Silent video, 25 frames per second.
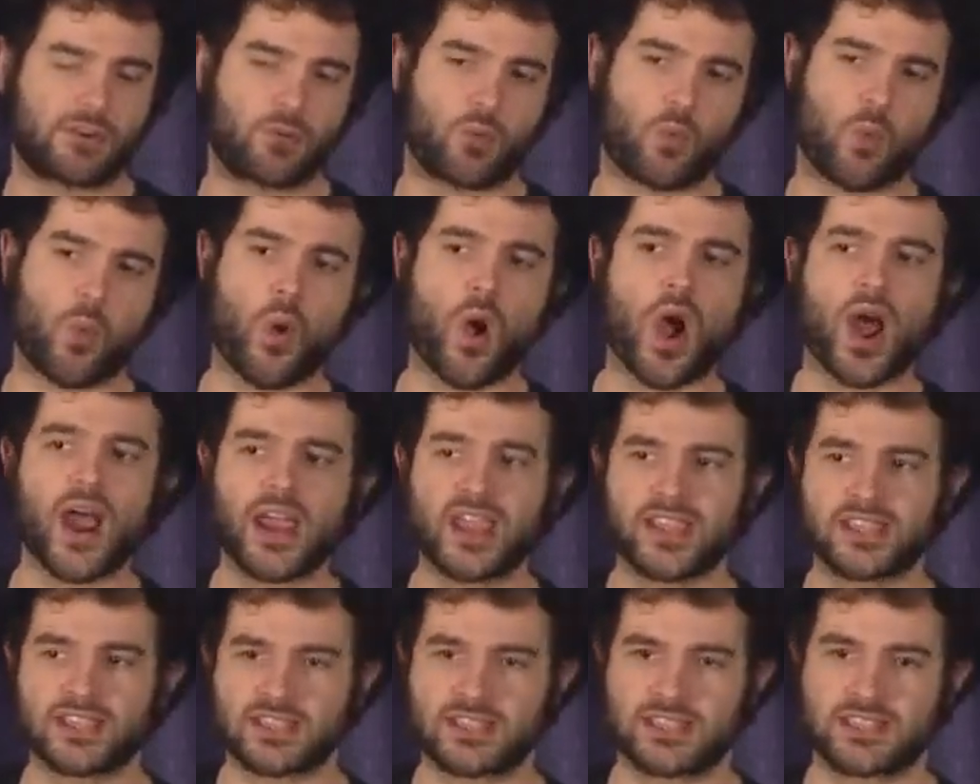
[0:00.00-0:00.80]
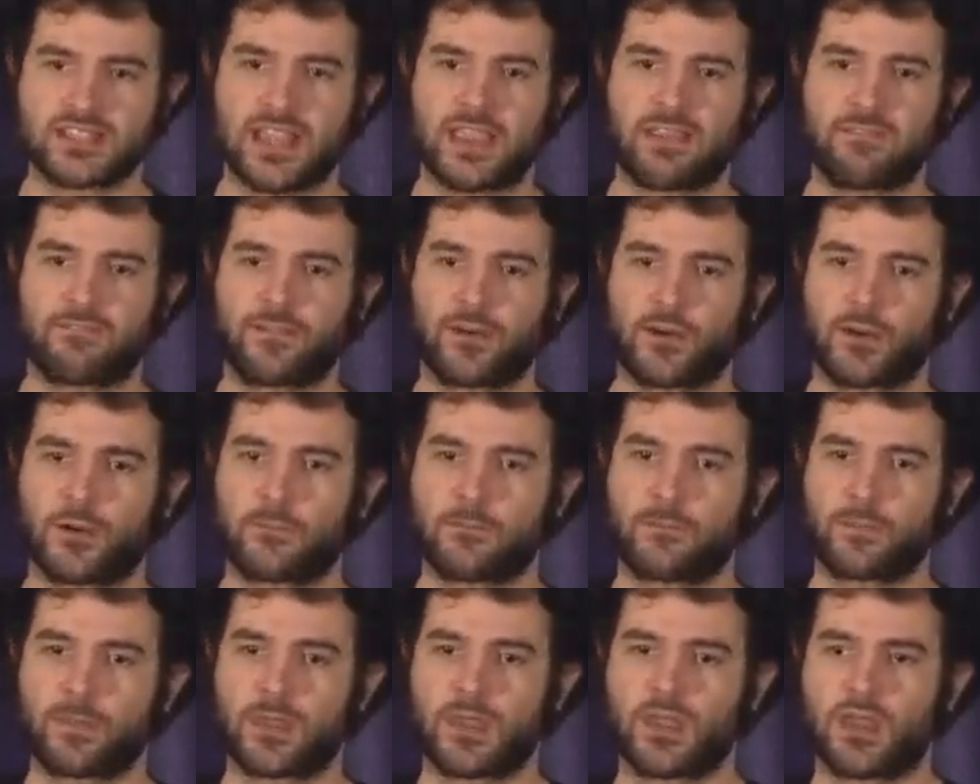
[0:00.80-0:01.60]
Why is it safer?
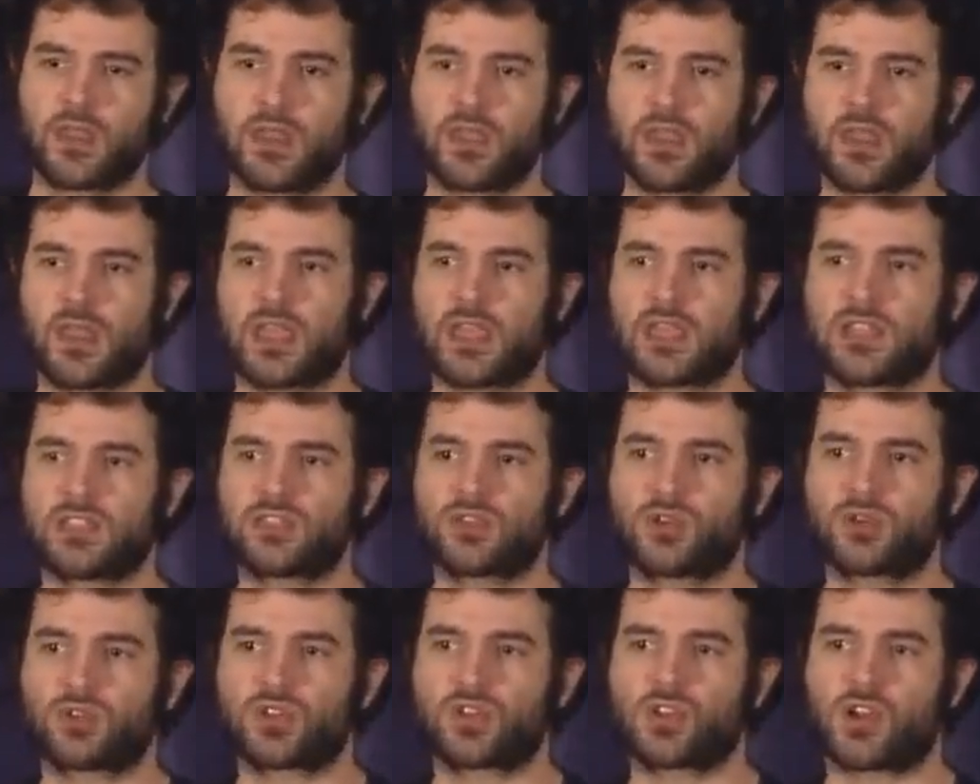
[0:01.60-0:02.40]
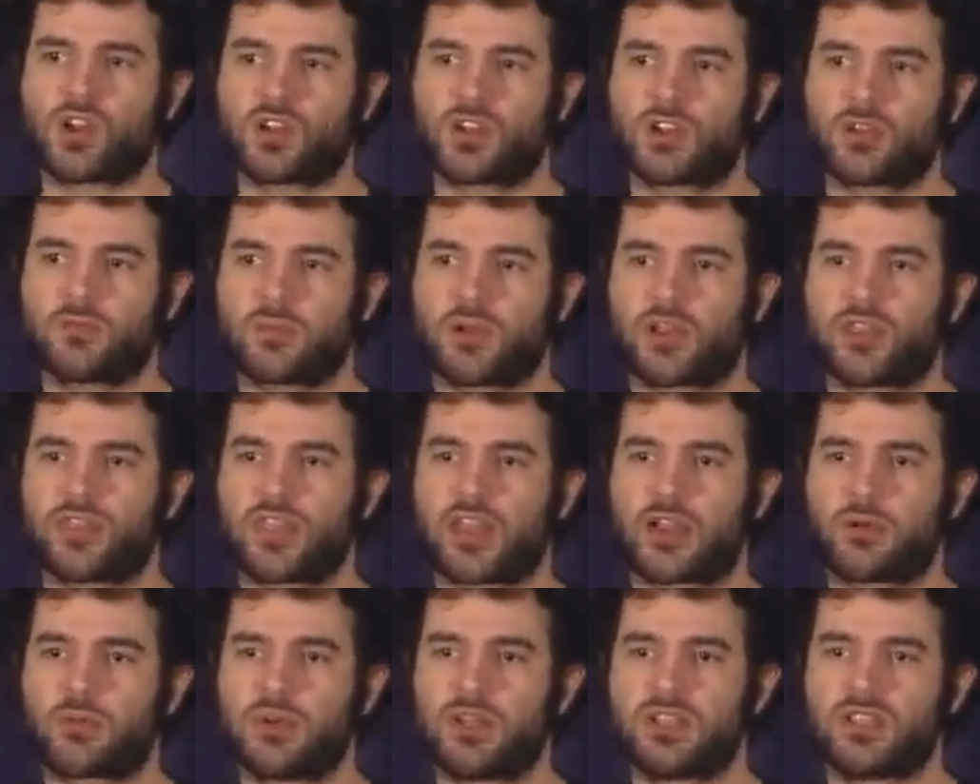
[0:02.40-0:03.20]
And so to talk about
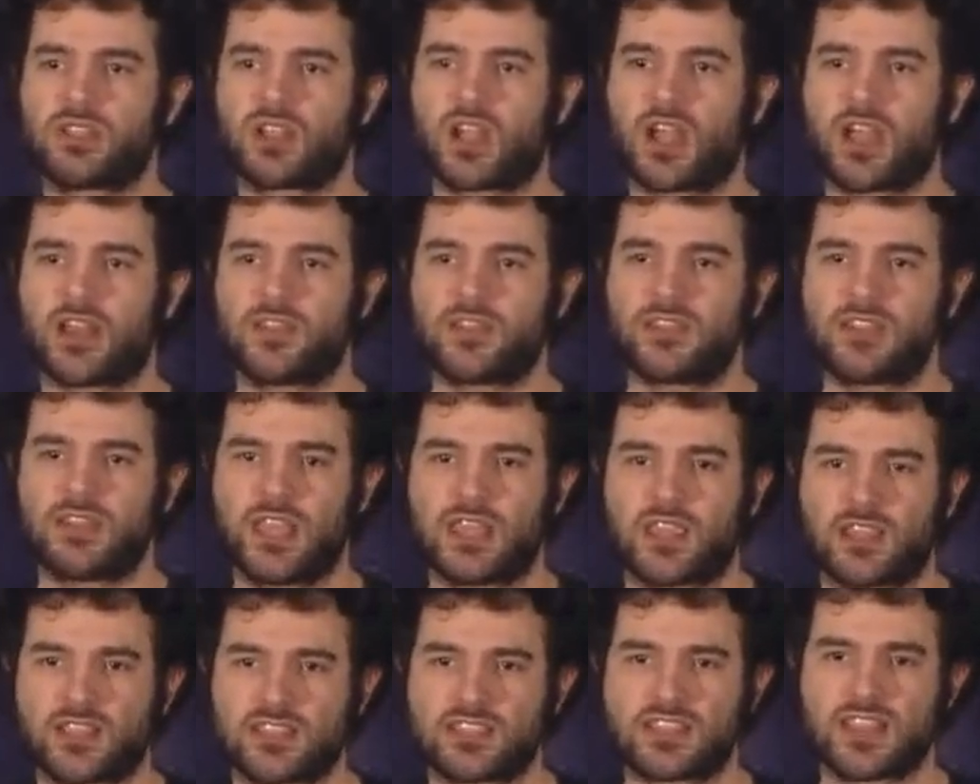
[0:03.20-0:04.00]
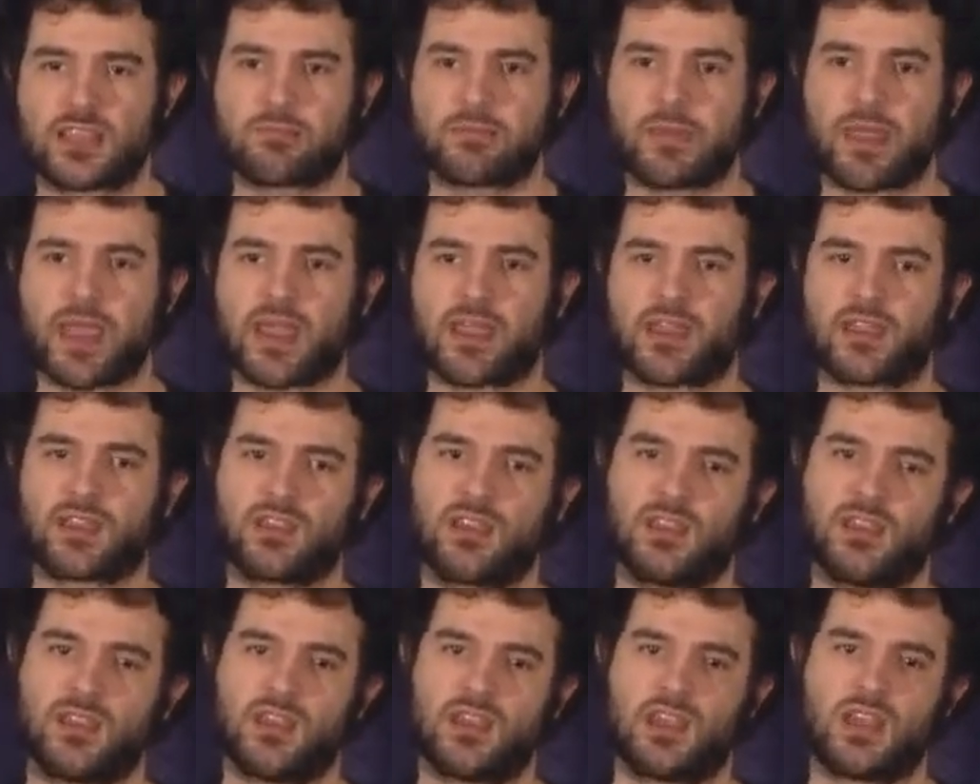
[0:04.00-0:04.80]
that, we need to kind of take a step back
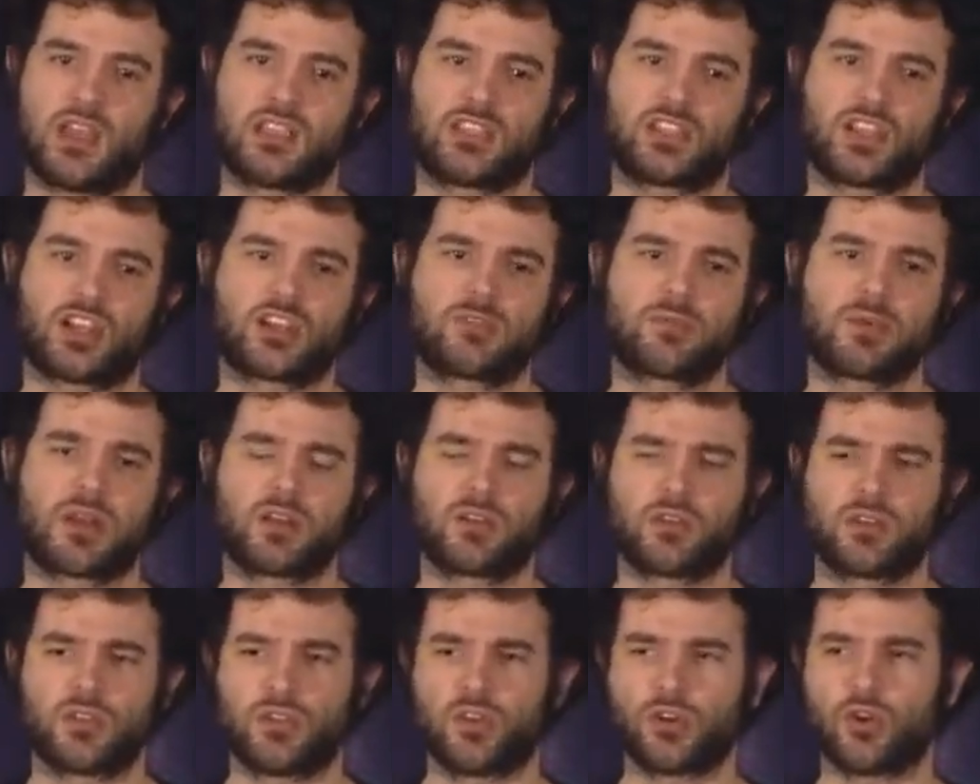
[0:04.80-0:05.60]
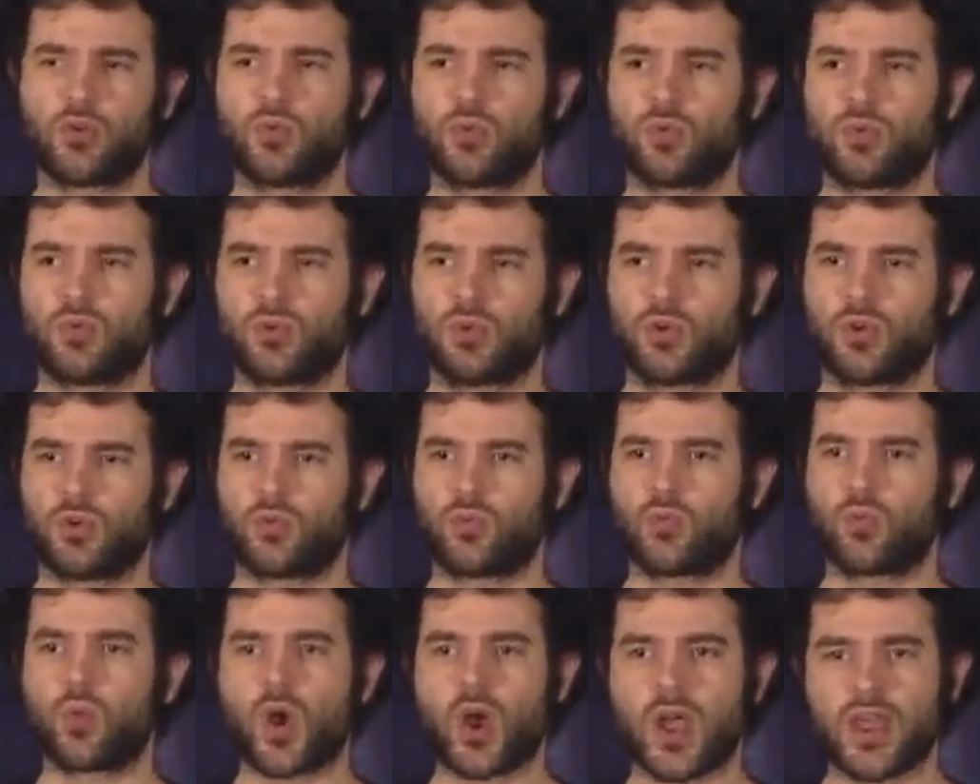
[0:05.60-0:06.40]
and talk about, you know,
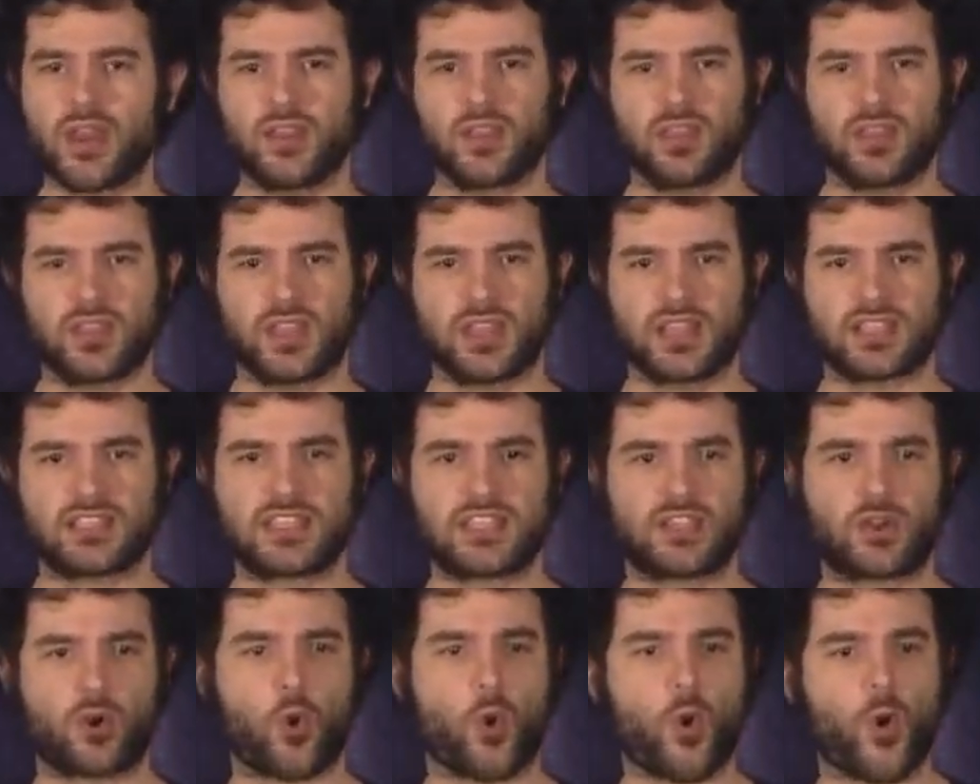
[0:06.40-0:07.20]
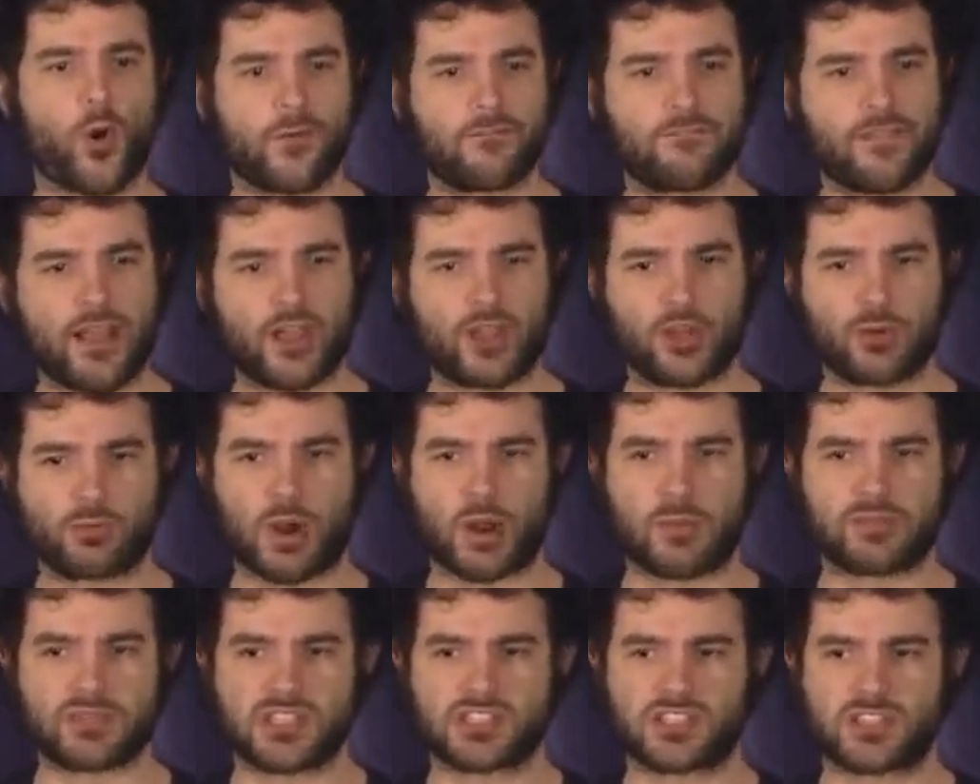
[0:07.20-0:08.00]
what is the core value
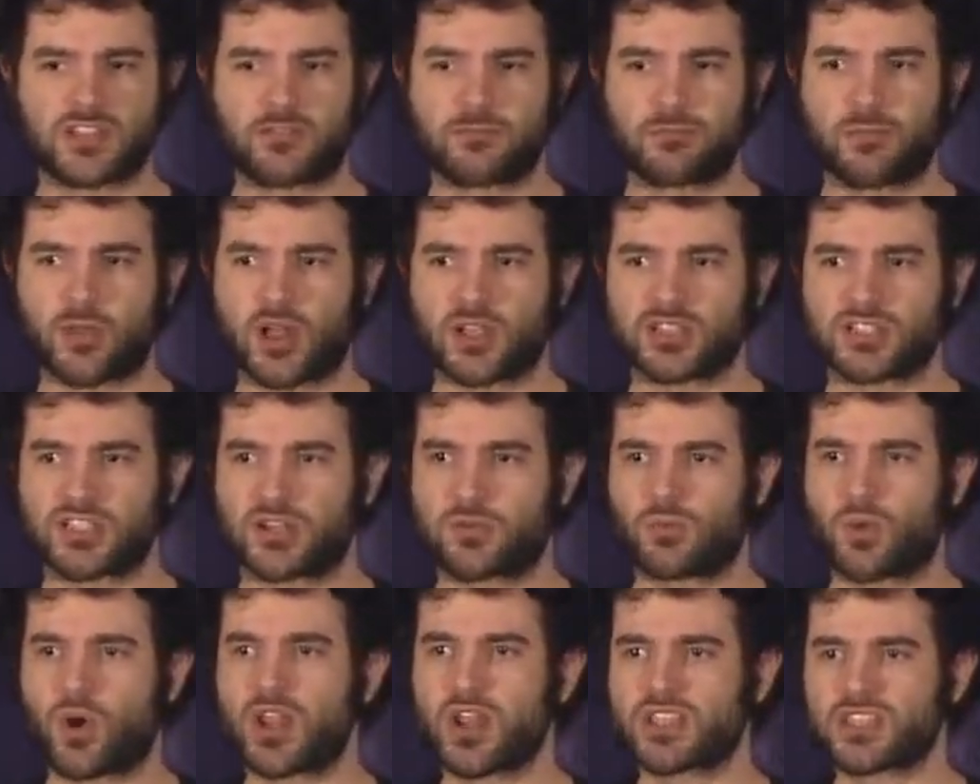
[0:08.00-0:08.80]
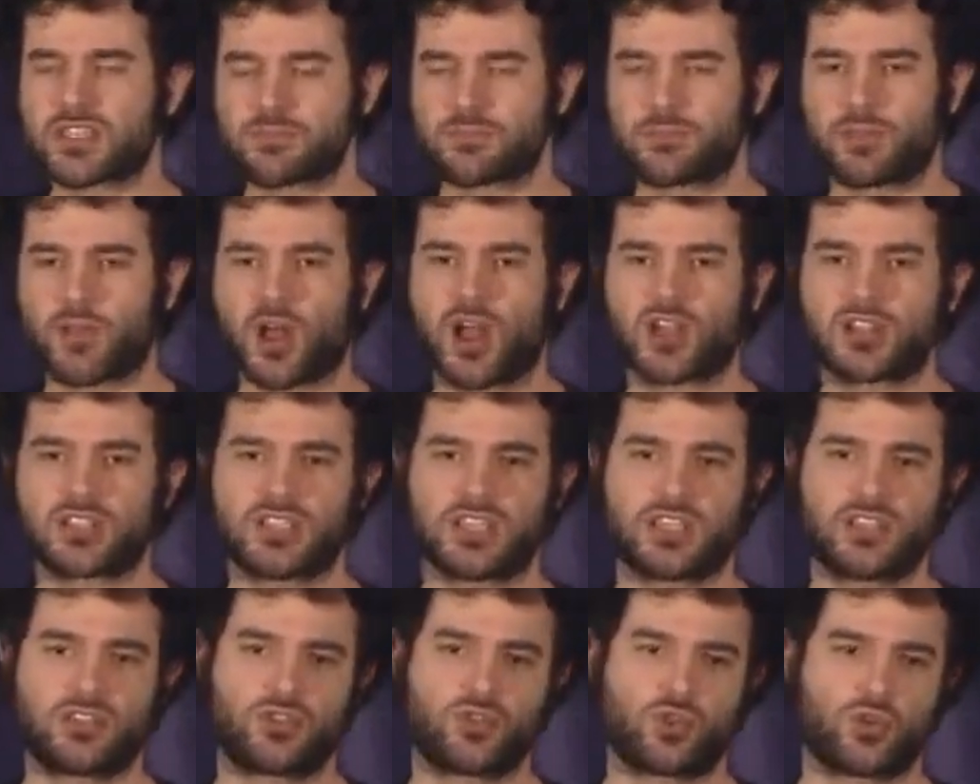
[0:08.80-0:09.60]
proposition of blockchain? Why is a
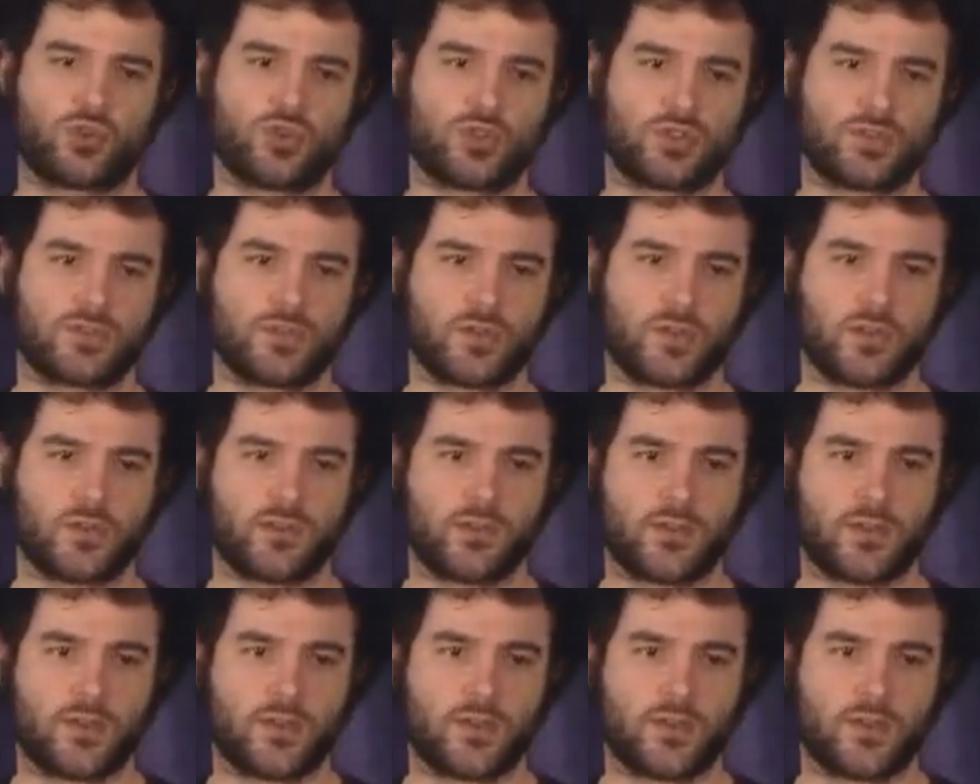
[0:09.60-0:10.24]
blockchain so useful?